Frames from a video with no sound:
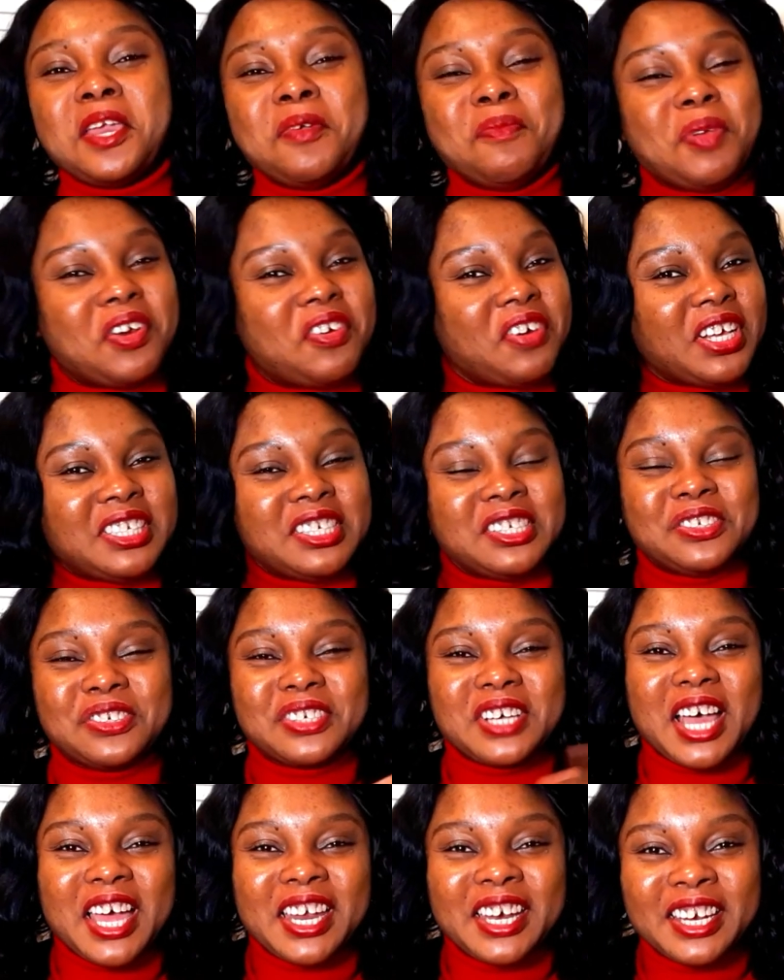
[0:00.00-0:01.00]
immigrating to
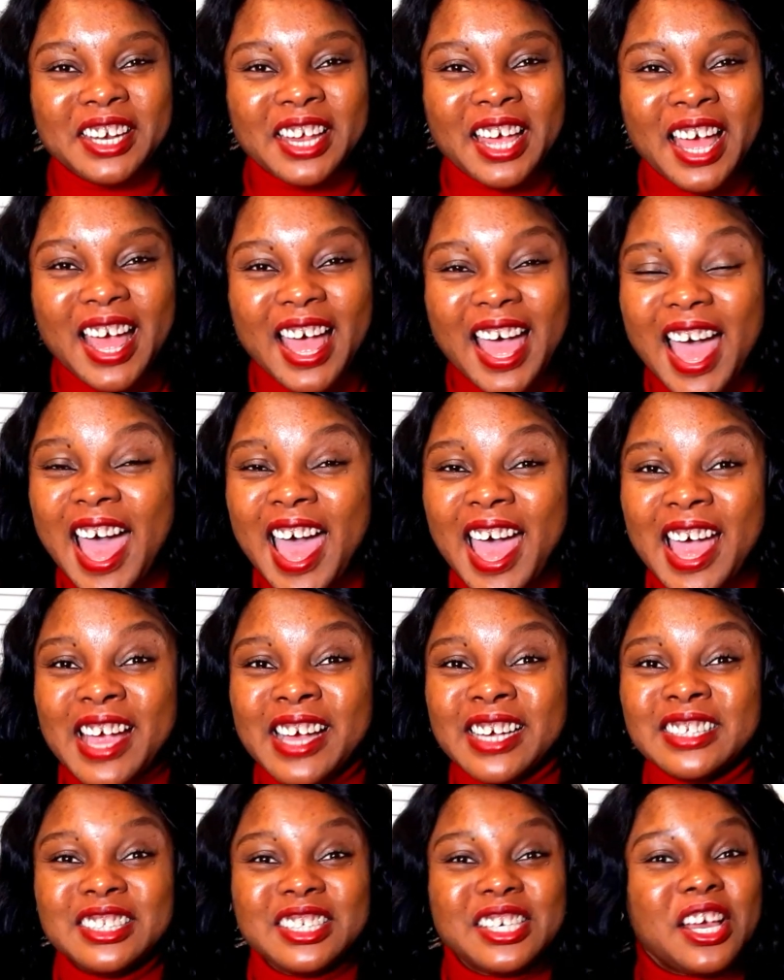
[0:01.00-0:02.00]
Canada,
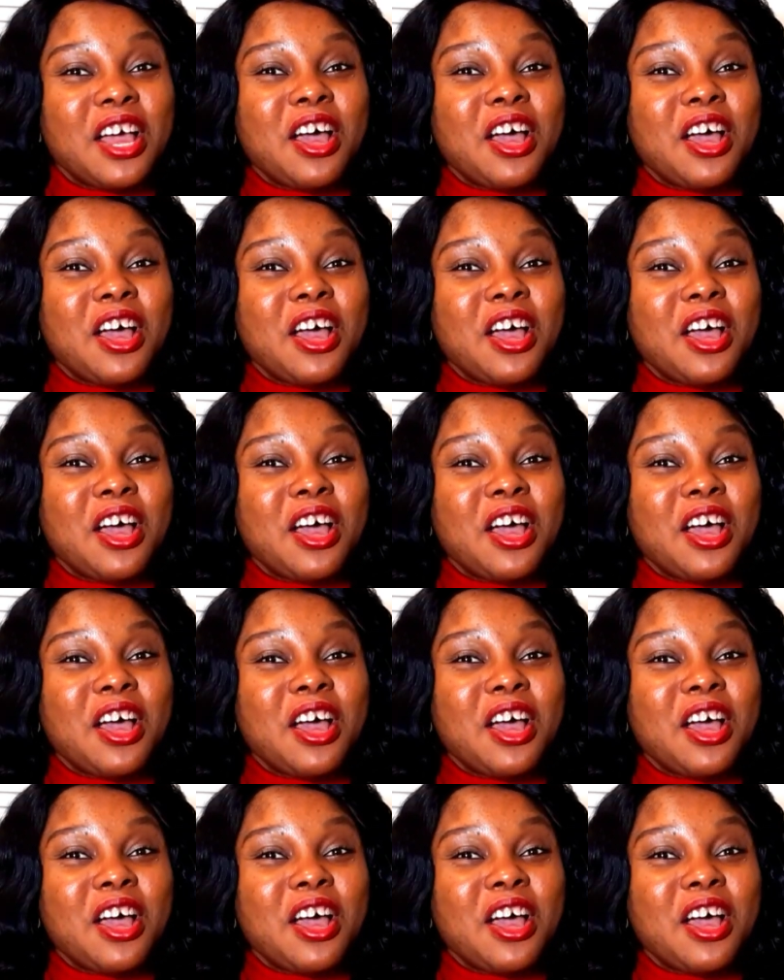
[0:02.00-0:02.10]
and